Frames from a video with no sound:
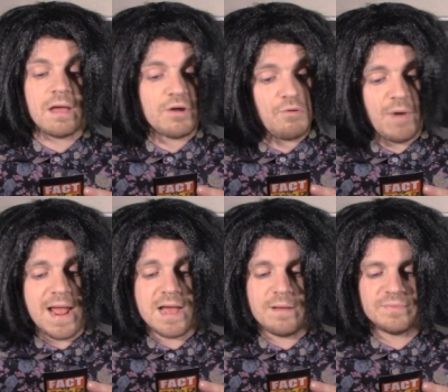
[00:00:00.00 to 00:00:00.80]

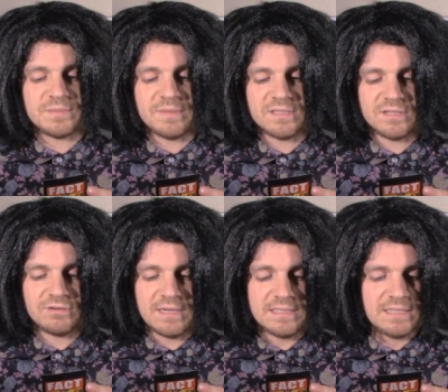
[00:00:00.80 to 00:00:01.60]
Crap! Spencer
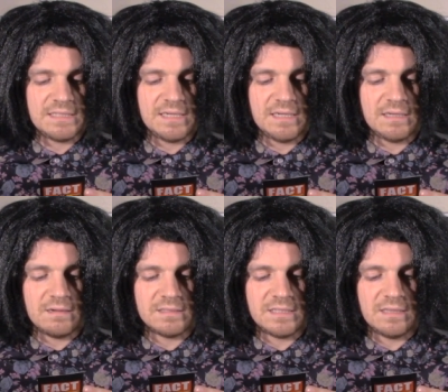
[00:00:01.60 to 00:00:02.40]
Tracy did it in
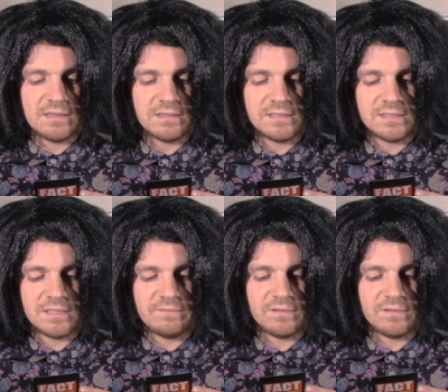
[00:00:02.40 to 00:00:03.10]
1937